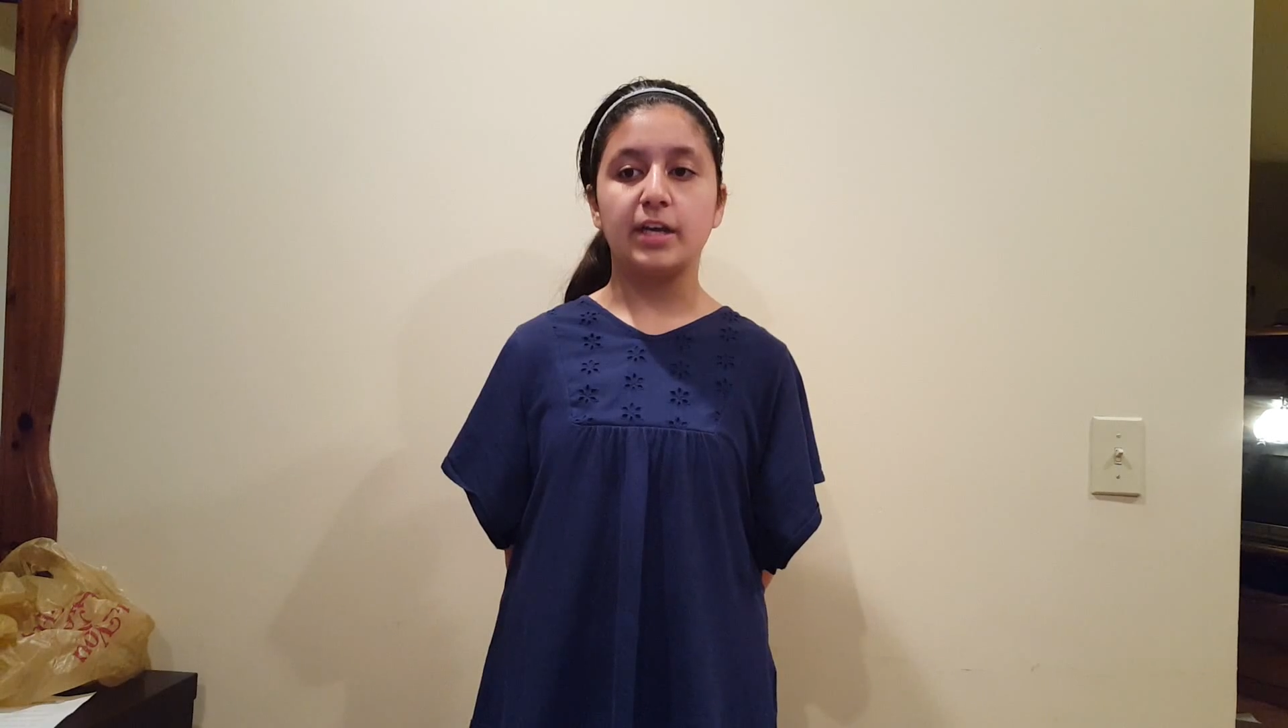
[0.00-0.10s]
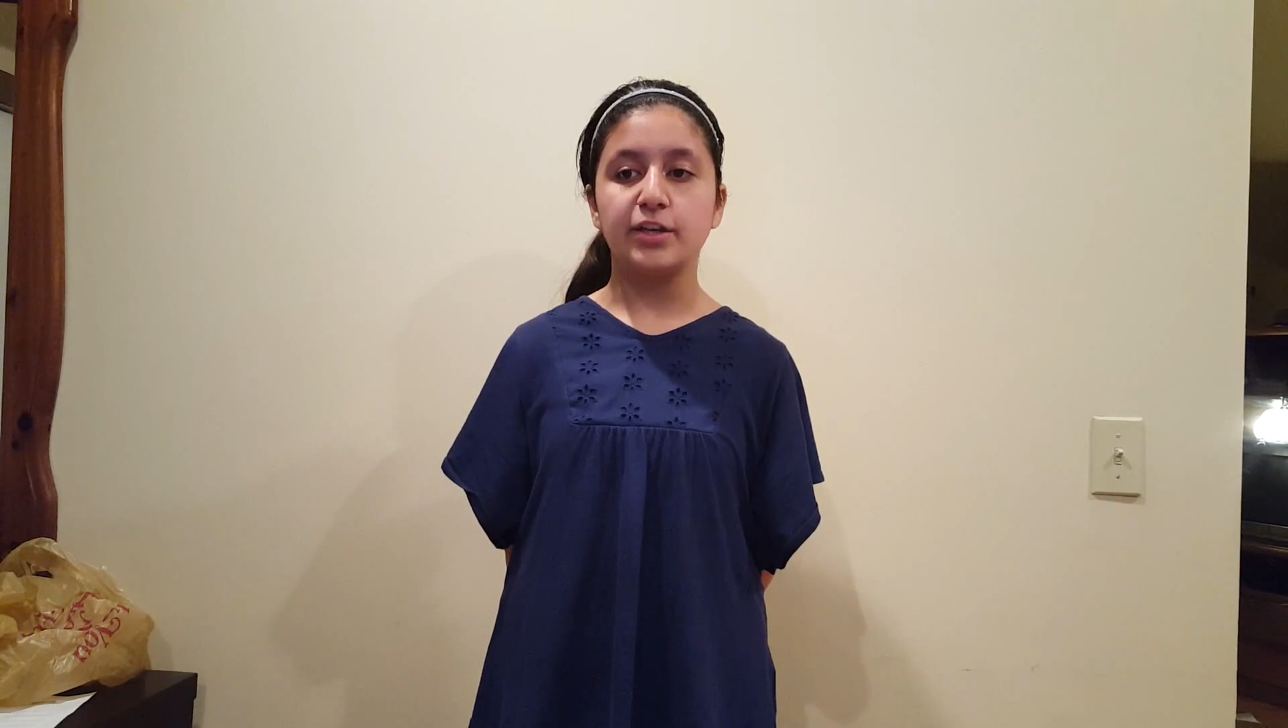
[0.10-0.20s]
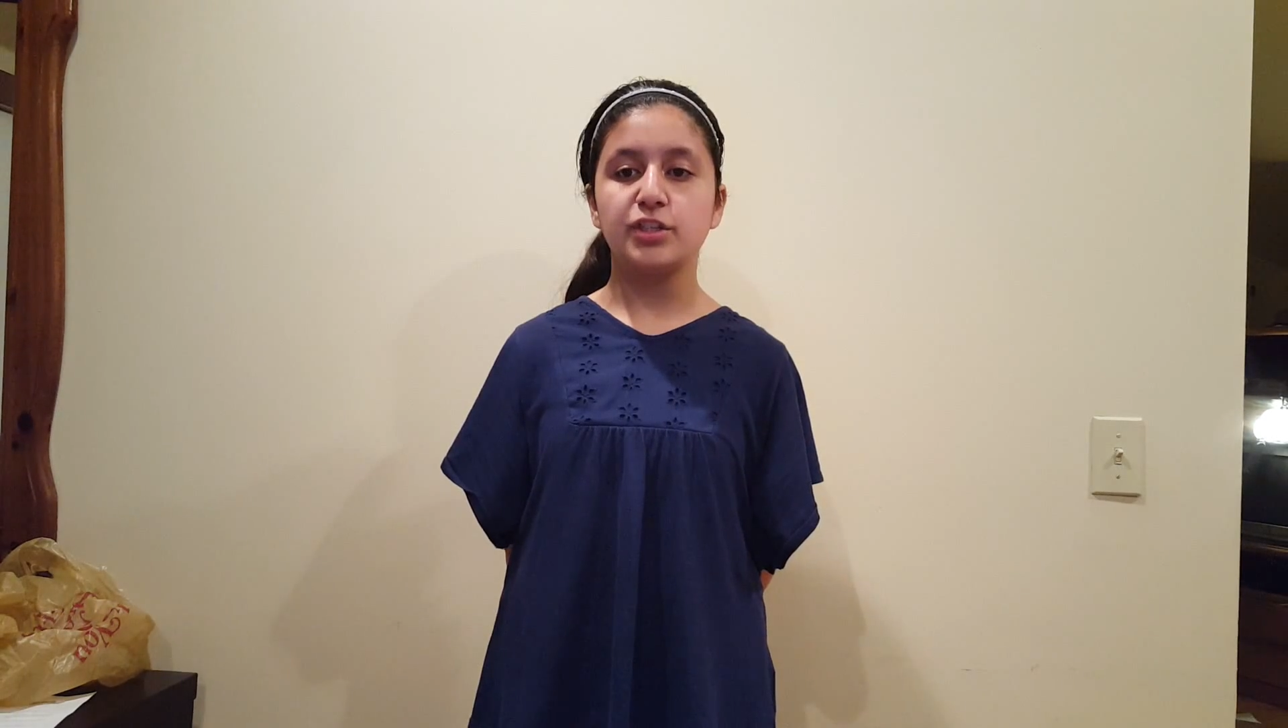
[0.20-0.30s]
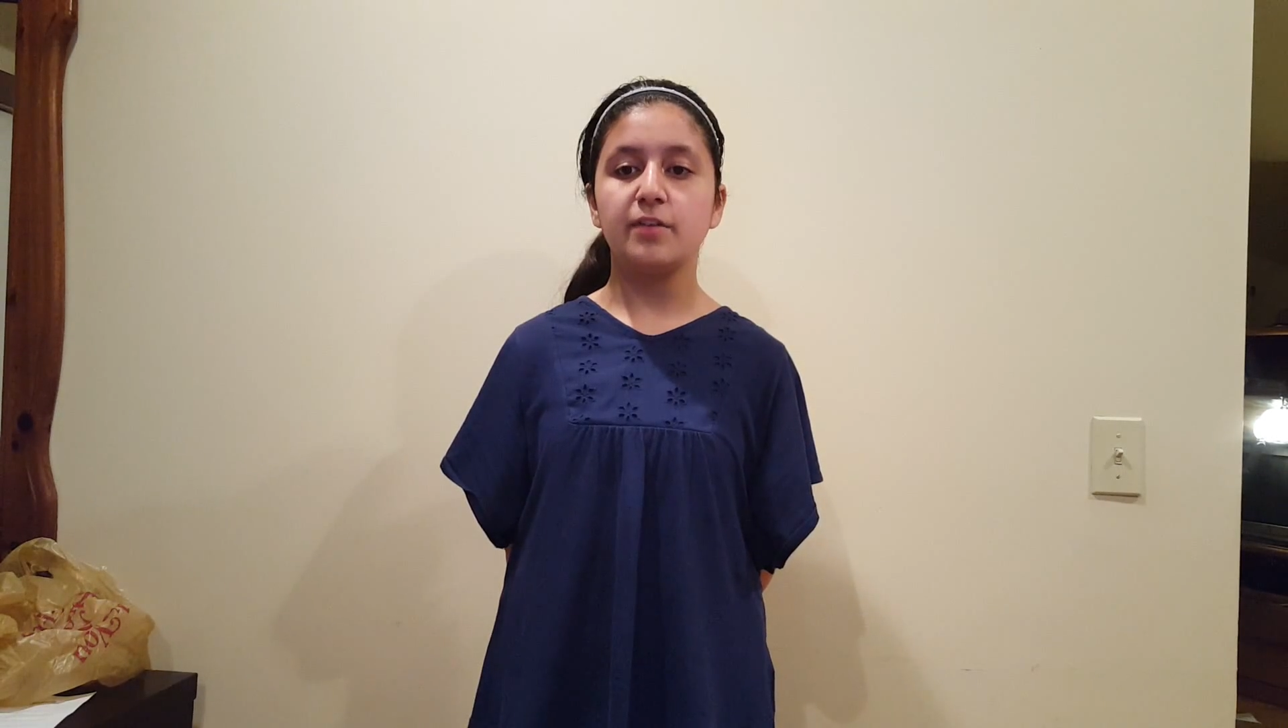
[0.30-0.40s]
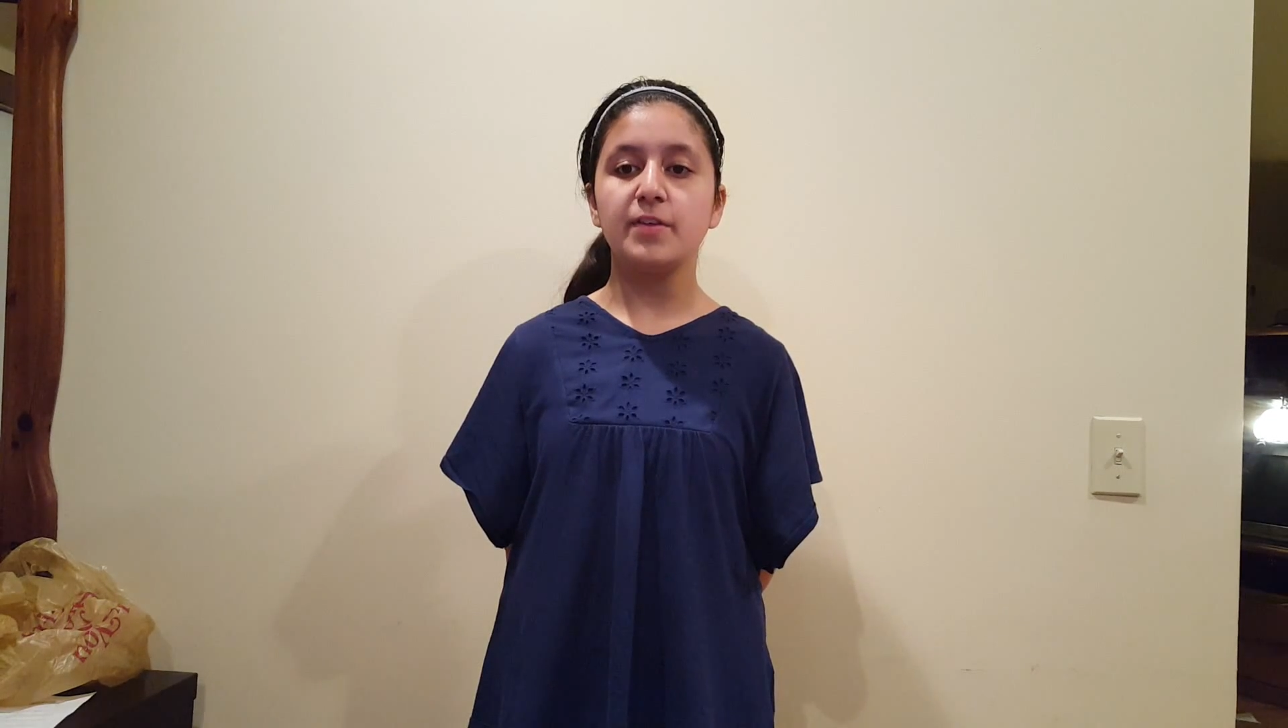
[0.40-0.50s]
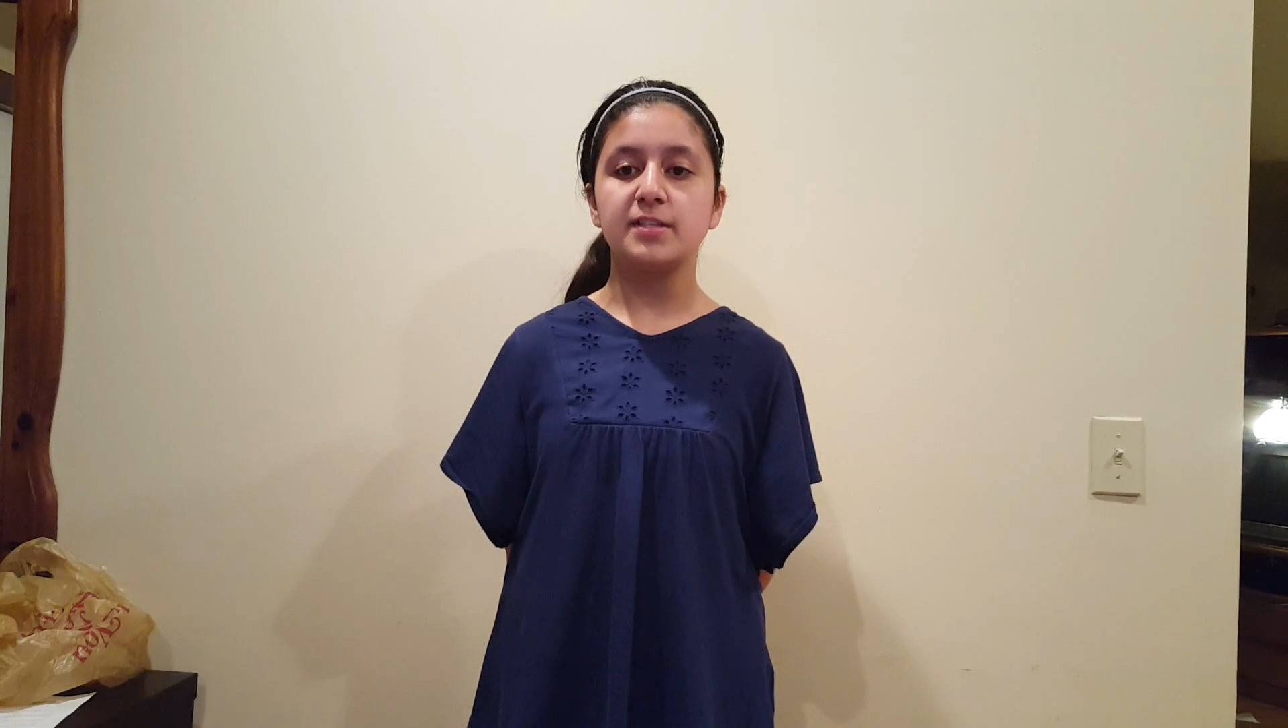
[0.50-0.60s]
each of the